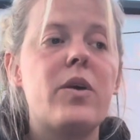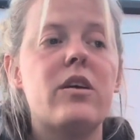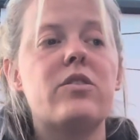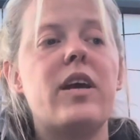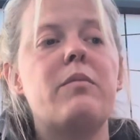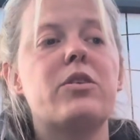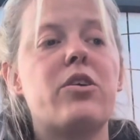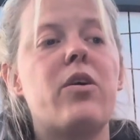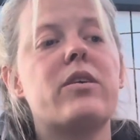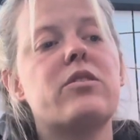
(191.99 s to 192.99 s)
We also aim to
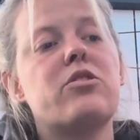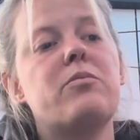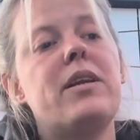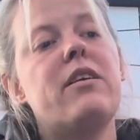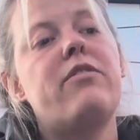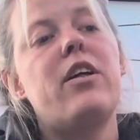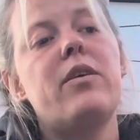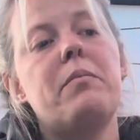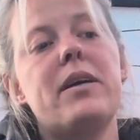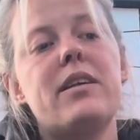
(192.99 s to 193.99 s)
grow our social media
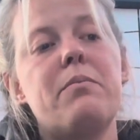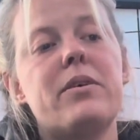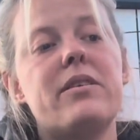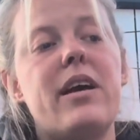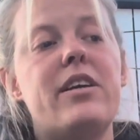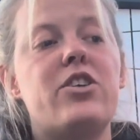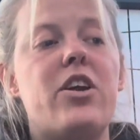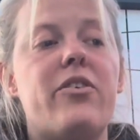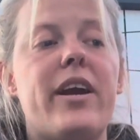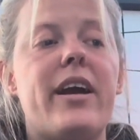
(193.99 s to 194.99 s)
following by 10% and
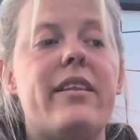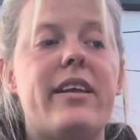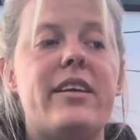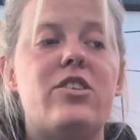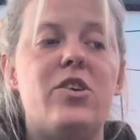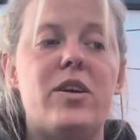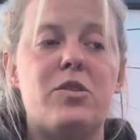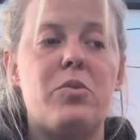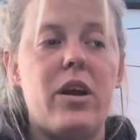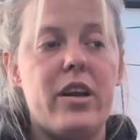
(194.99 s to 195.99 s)
generate at least
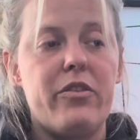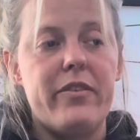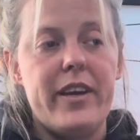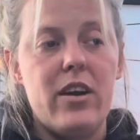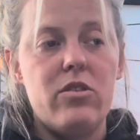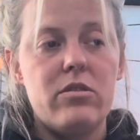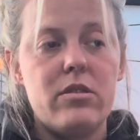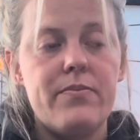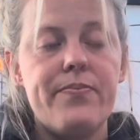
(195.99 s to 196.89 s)
200 product reviews.